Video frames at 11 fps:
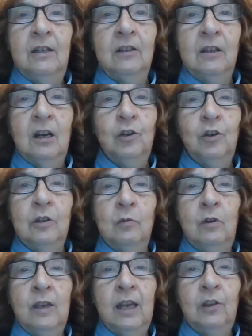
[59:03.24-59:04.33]
discussions
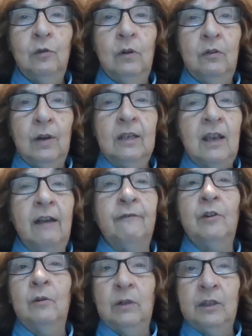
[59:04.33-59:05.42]
will get to address
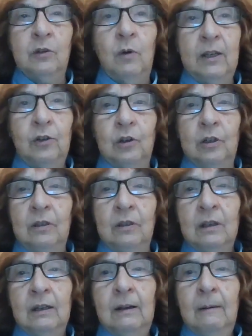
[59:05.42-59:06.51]
everyone's questions.
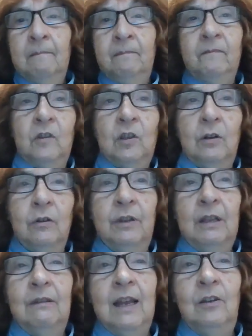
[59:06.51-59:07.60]
So
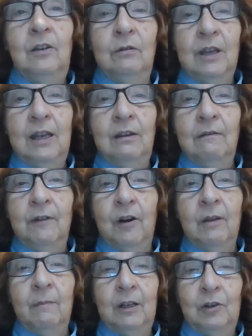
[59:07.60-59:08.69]
th thank, yes. you. thank you
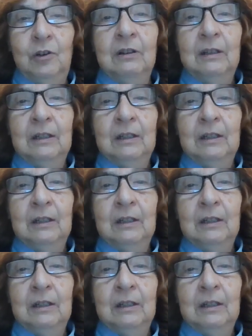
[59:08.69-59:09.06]
very much.